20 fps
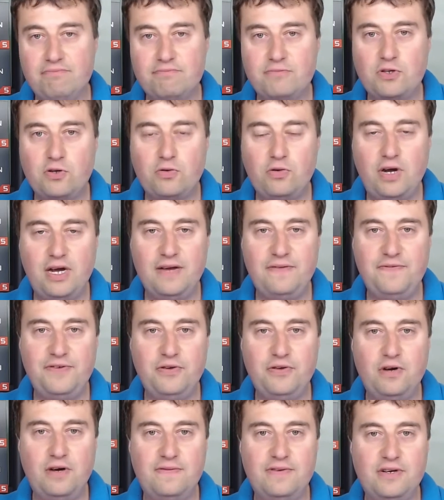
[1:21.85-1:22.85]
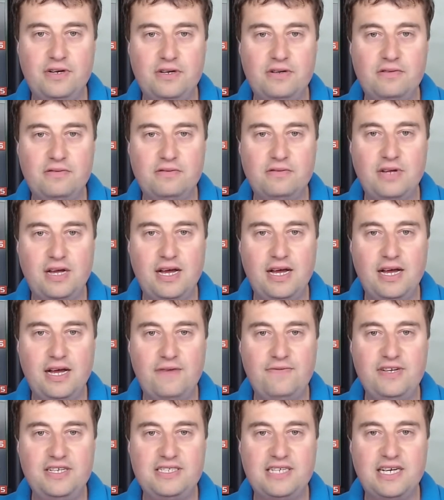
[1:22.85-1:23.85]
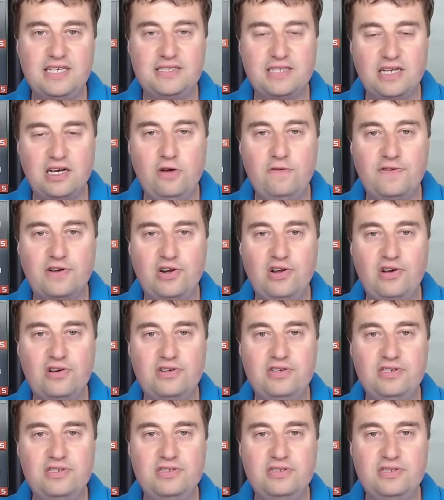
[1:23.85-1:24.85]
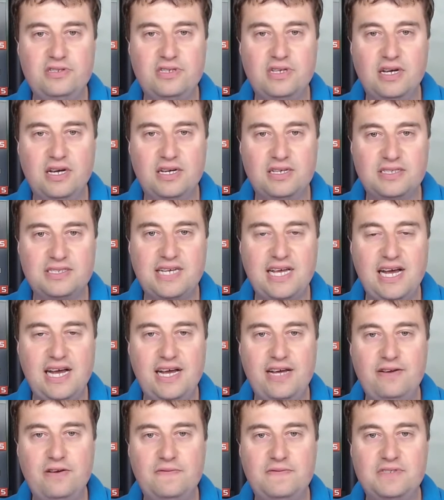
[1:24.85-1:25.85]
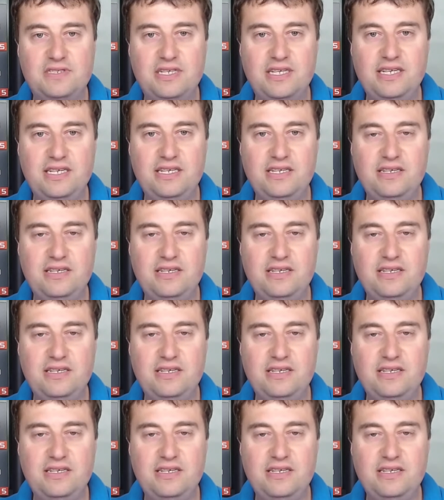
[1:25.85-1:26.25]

quite a few other retailers, Overclockers, Scan obviously.